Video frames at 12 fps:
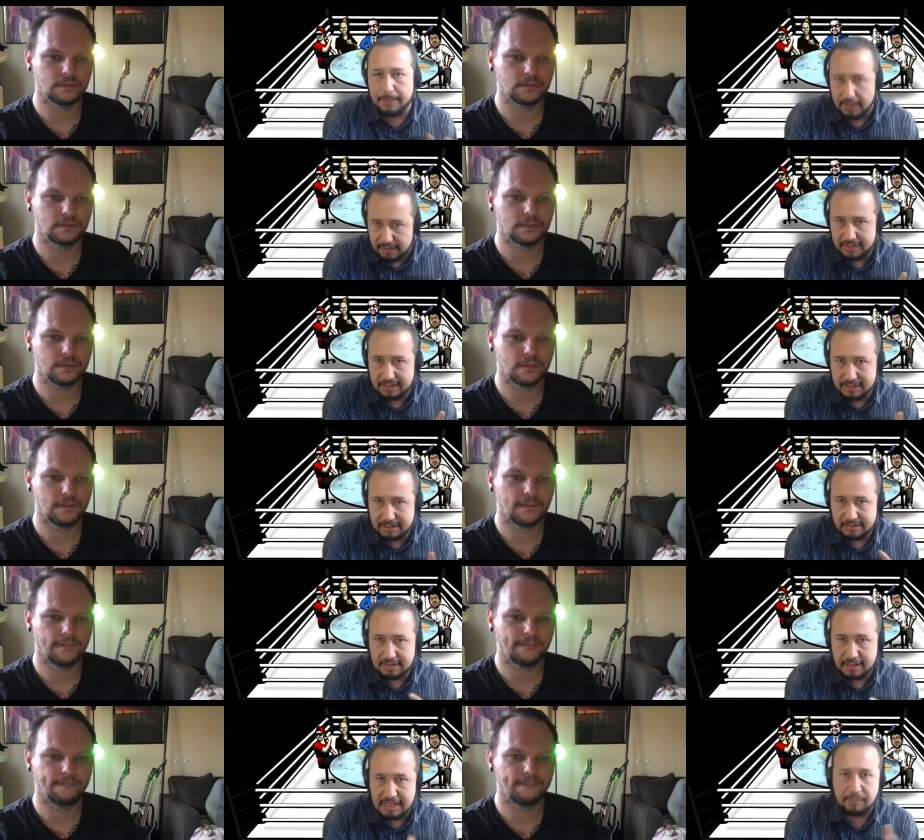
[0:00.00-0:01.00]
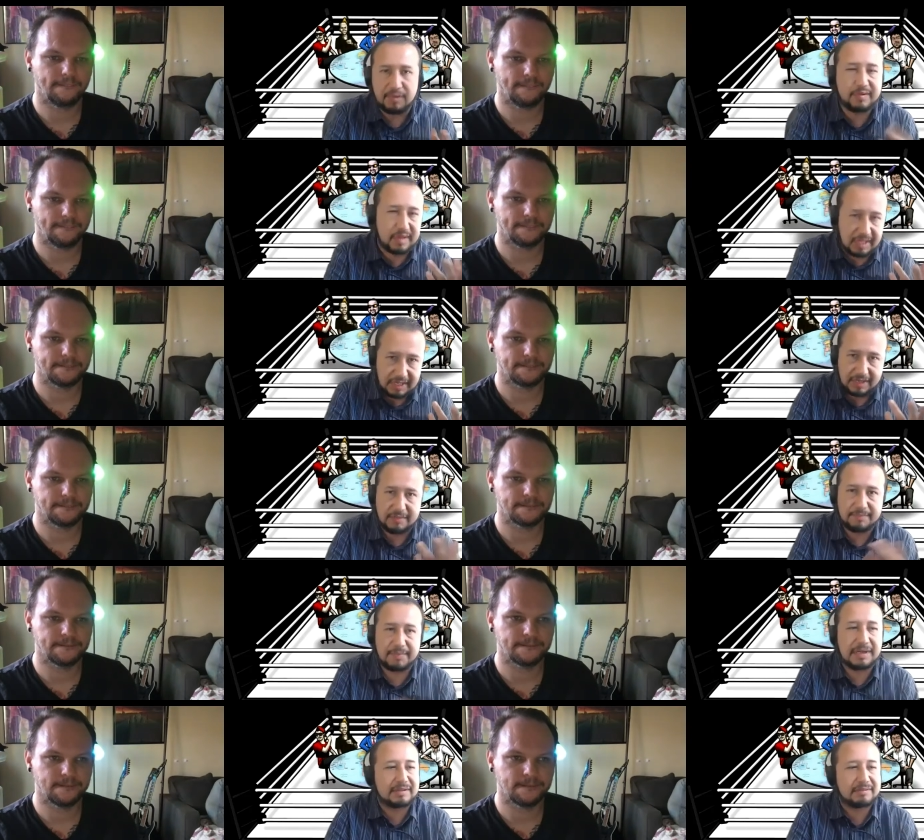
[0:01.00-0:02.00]
Speaker 1: Punk and then with Cena,
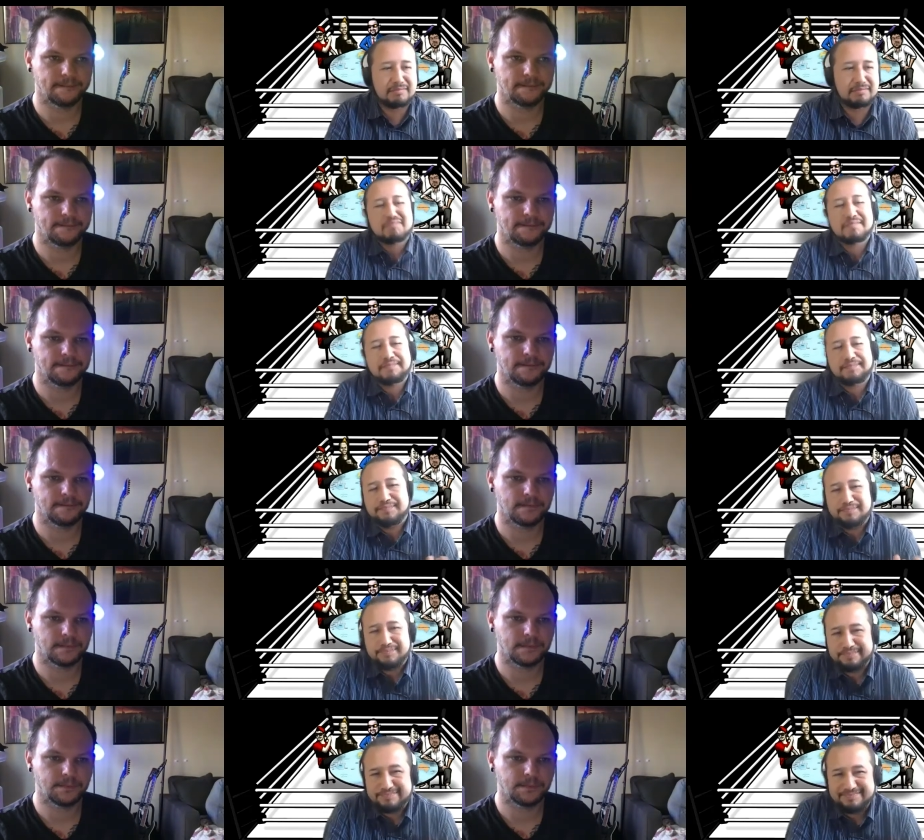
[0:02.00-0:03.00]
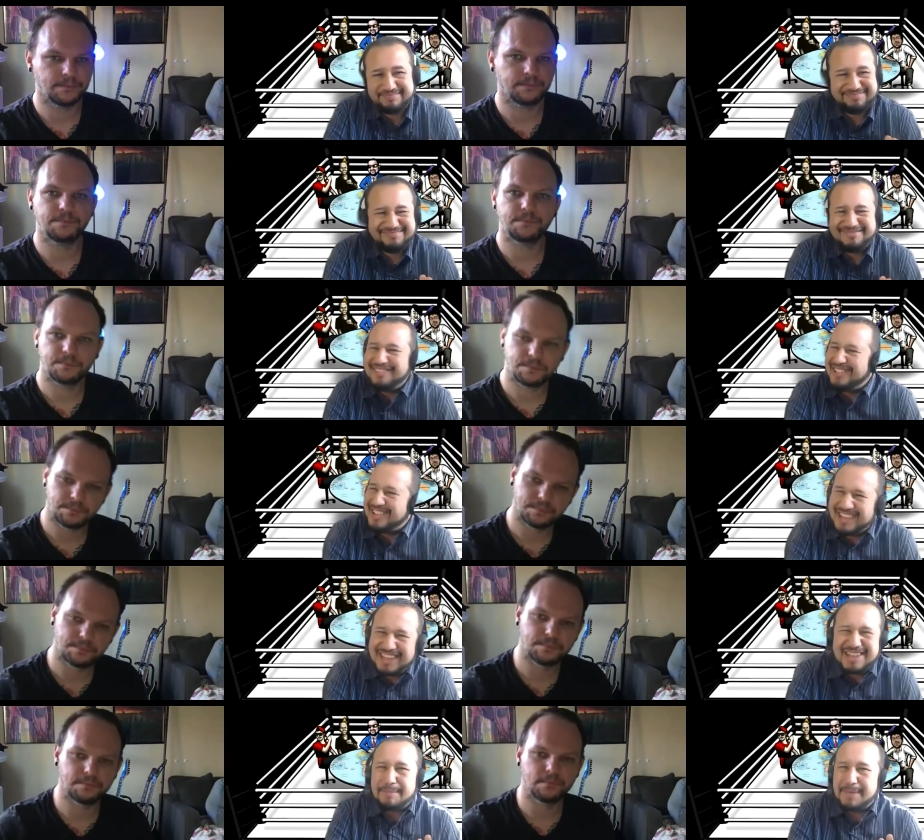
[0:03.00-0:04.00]
but was
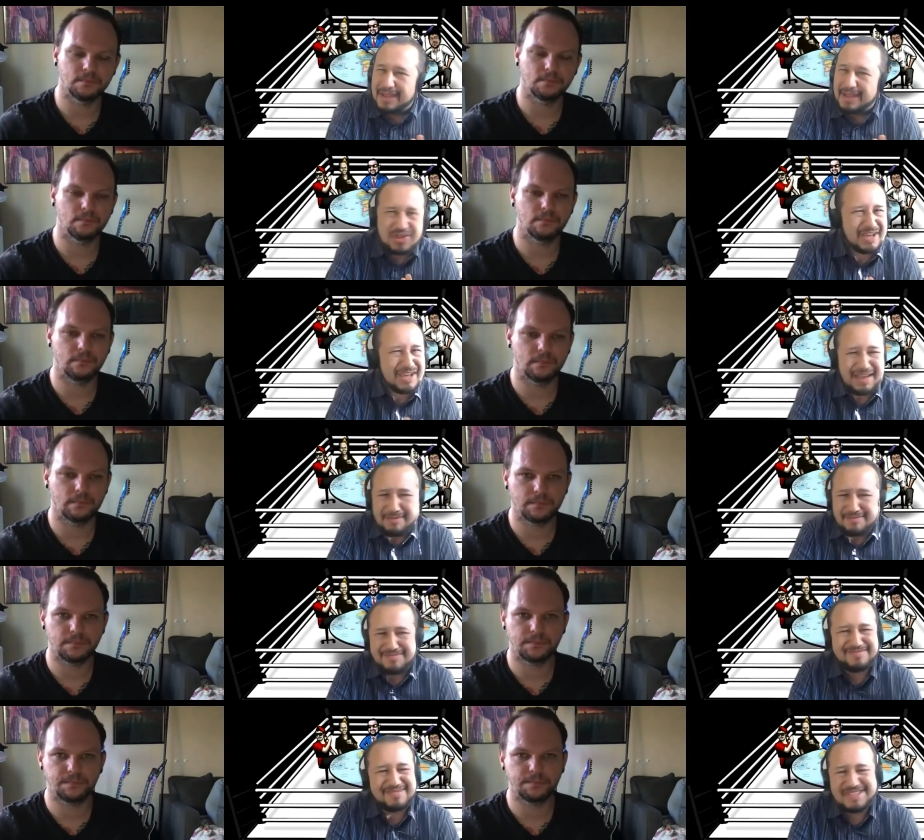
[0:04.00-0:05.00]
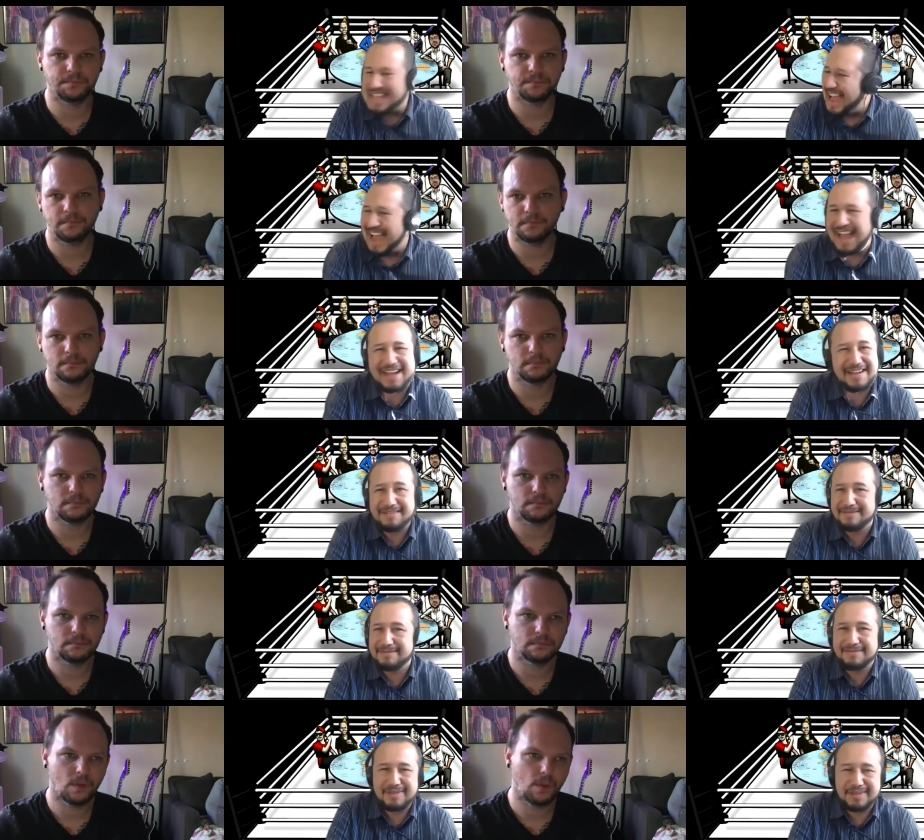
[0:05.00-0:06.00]
he the best GM? Nah.
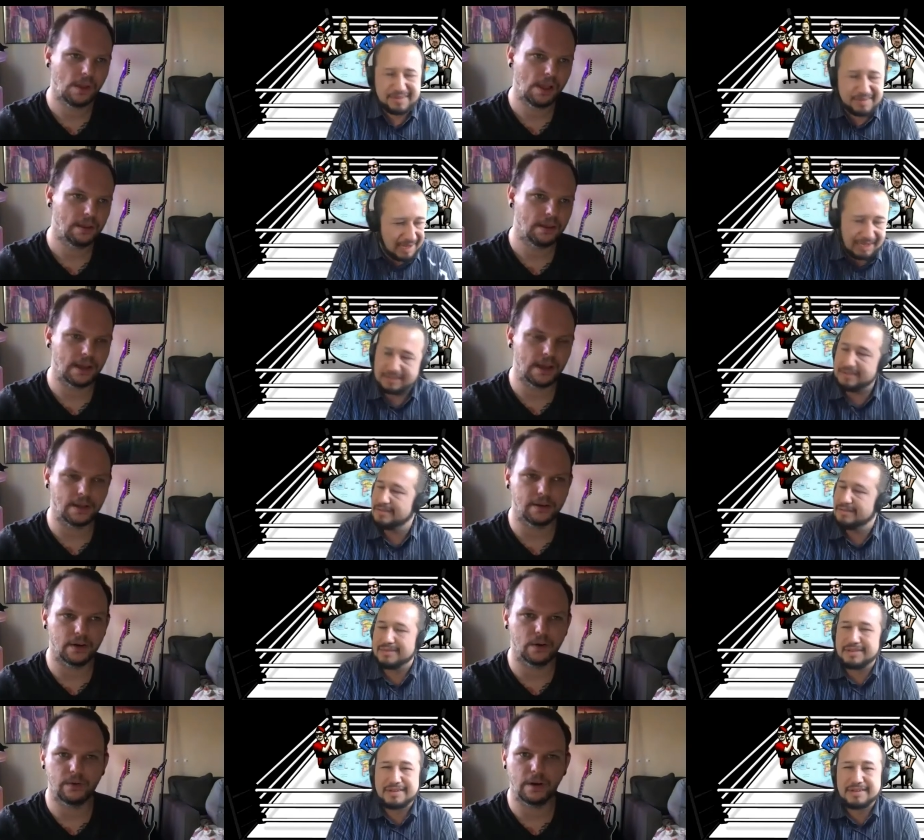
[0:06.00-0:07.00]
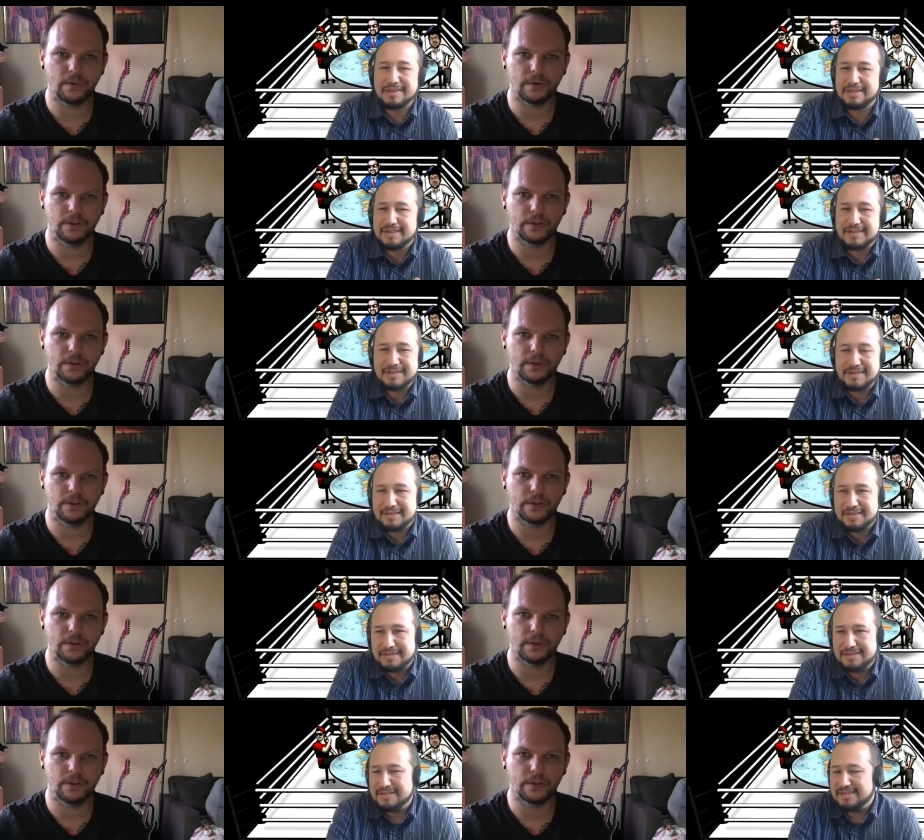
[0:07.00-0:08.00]
Speaker 2: Sucked. No, not really.
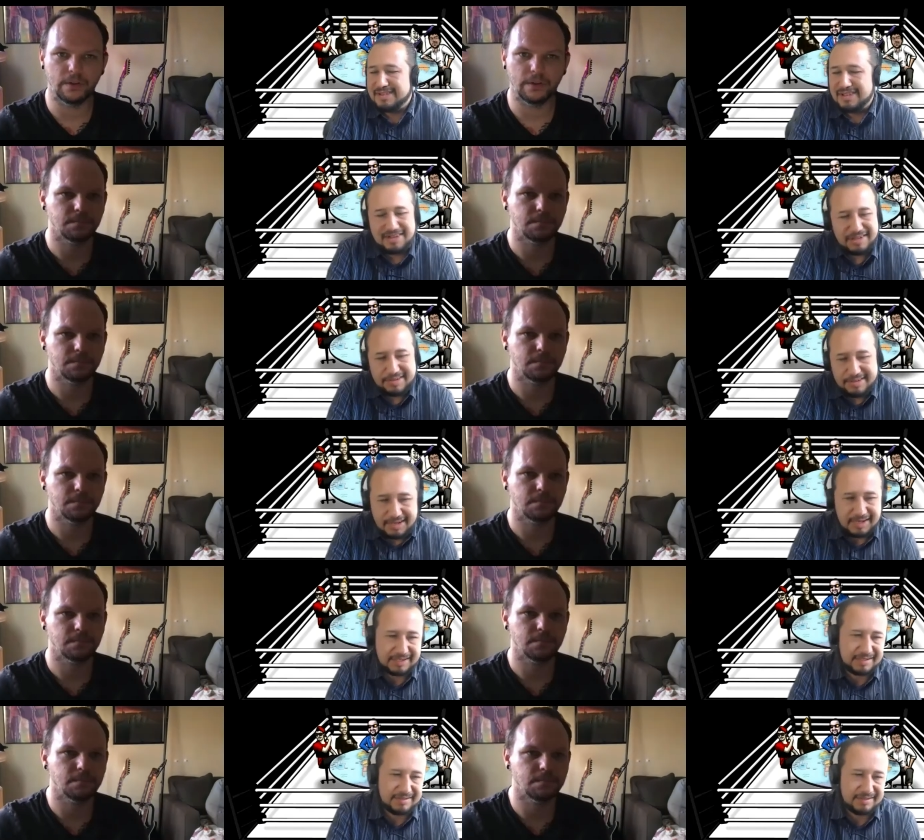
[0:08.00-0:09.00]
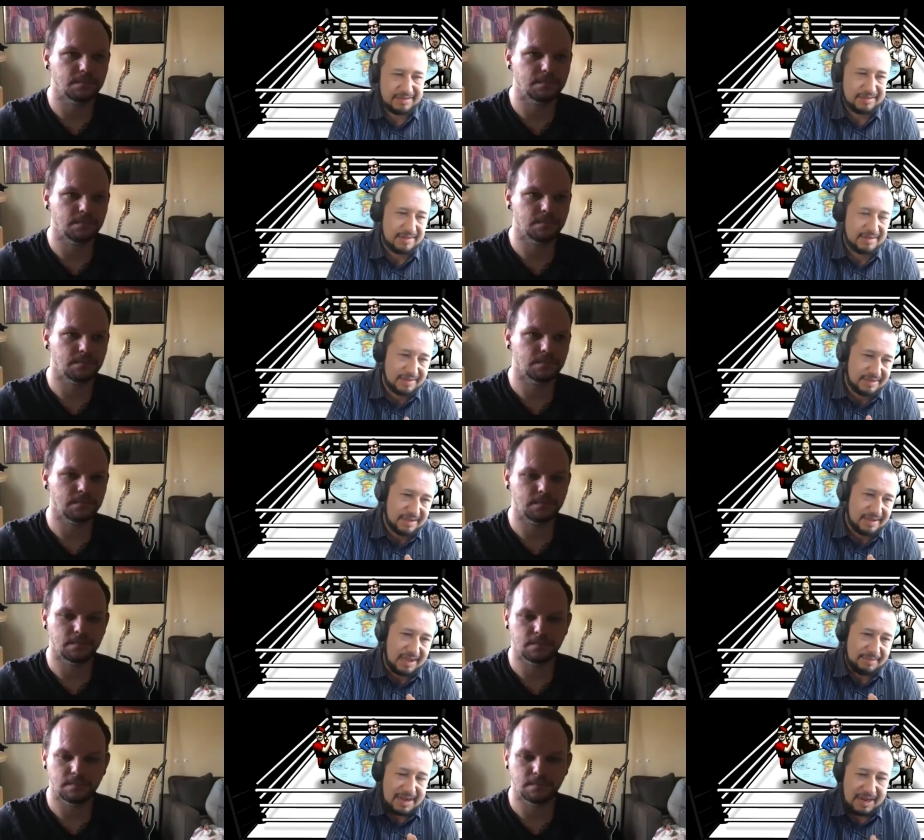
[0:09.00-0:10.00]
Speaker 1: No, he sucked.
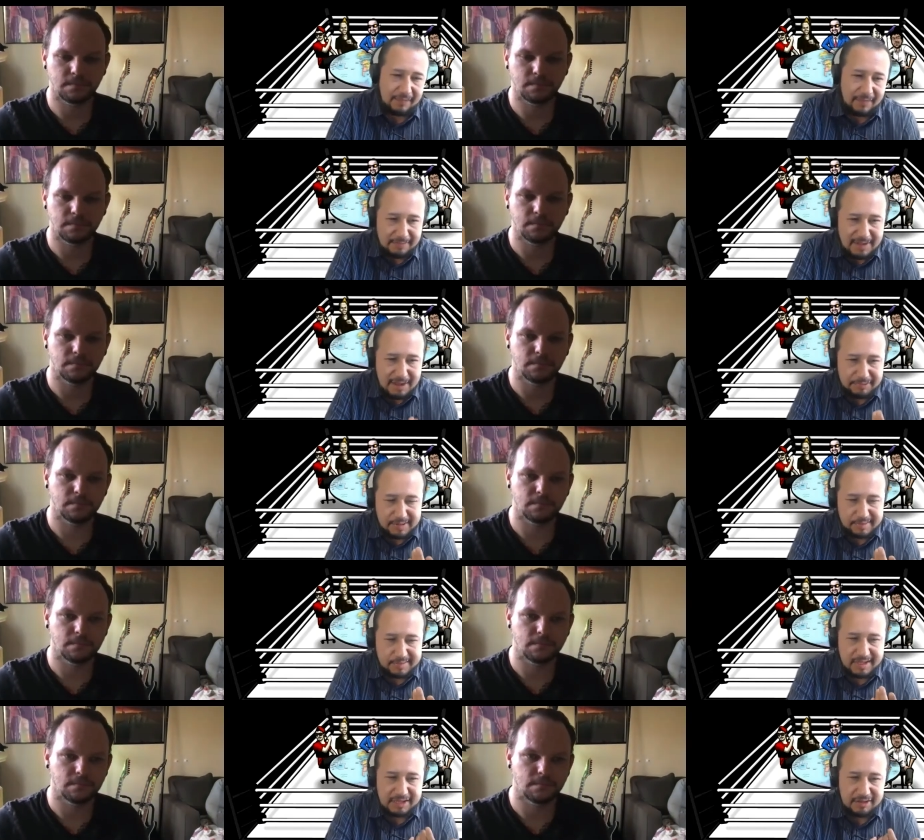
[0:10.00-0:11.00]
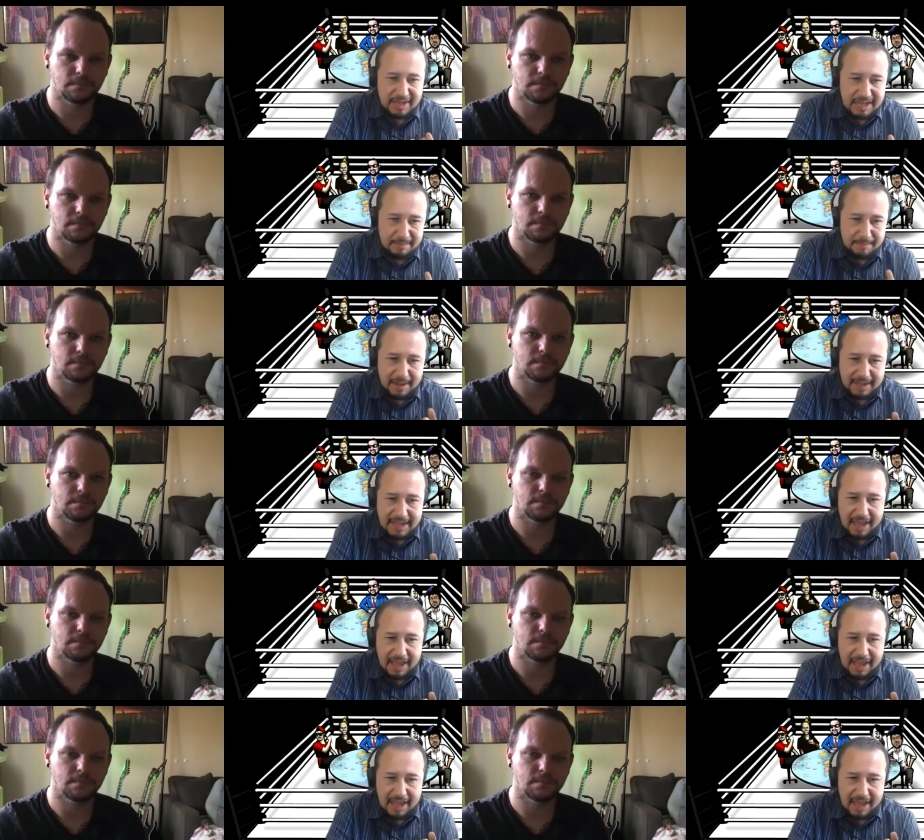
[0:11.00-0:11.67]
I mean, out of all of them, I was going to say either him, Mike